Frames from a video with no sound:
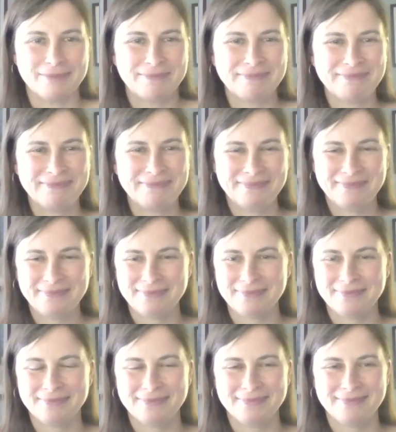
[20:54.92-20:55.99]
all you.
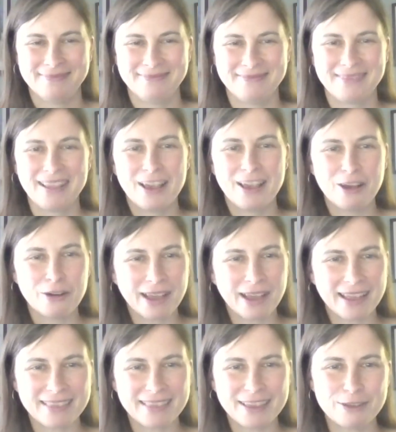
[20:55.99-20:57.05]

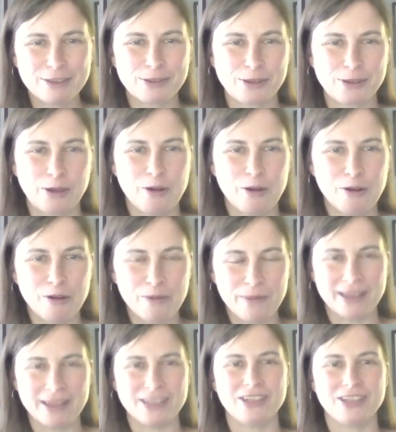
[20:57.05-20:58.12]
Okay, thank you so
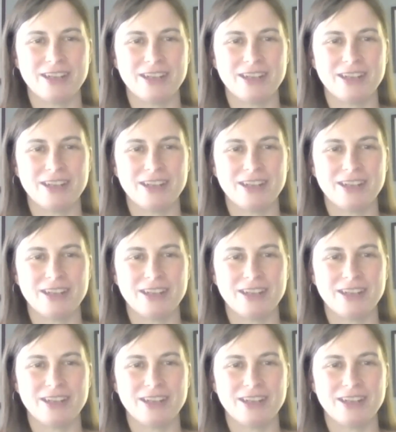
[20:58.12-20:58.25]
much.